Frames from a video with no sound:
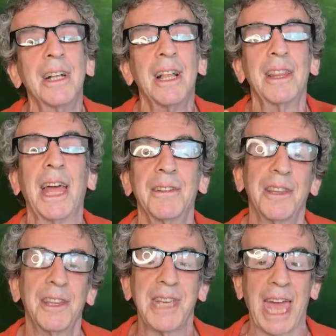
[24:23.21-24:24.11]
then
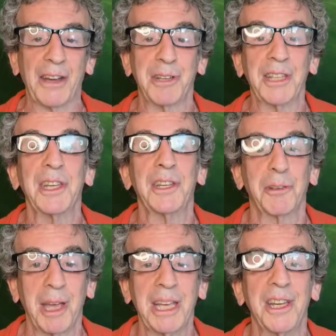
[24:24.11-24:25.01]
the shadow gets
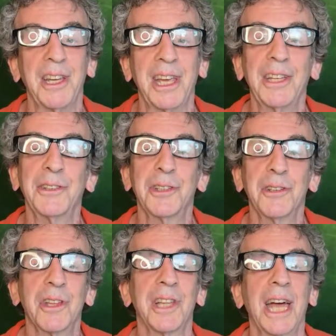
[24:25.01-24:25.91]
integrated
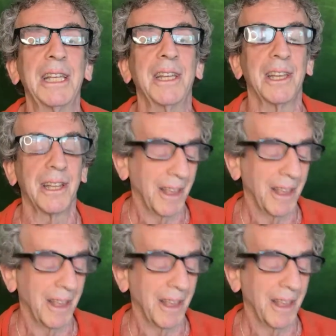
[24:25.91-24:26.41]
into the light.